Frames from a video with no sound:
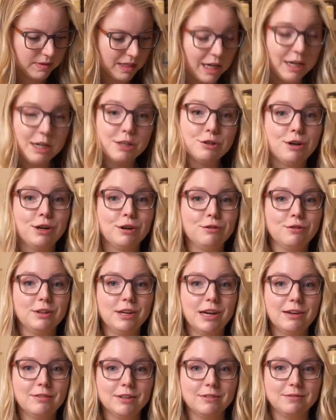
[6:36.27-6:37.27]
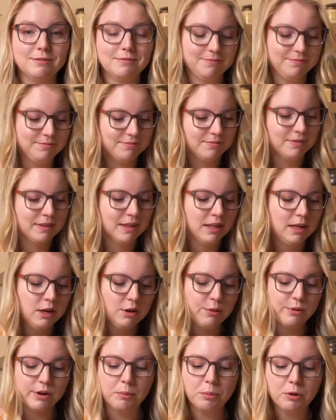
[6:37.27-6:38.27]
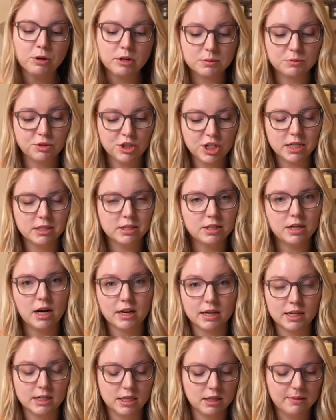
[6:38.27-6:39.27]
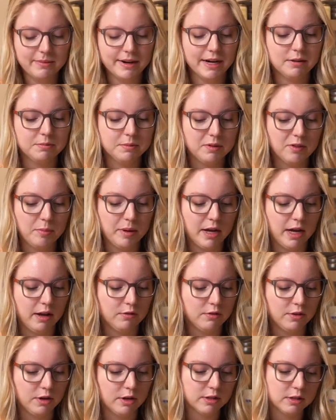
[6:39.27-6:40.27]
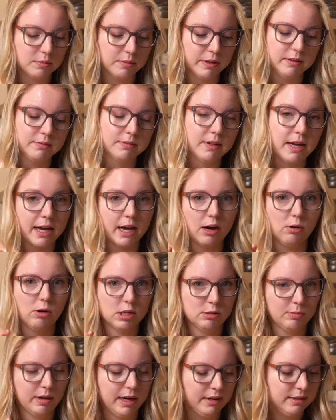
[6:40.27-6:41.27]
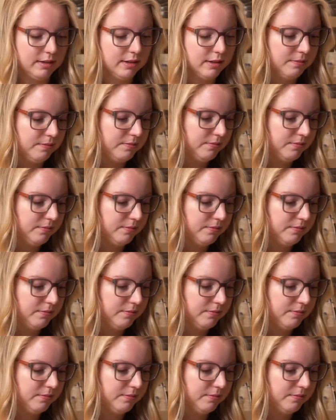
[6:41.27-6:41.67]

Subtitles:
And it's ready for the oven. We're gonna pour some chicken stock into the bottom of the pan first, but I gotta wash my hands.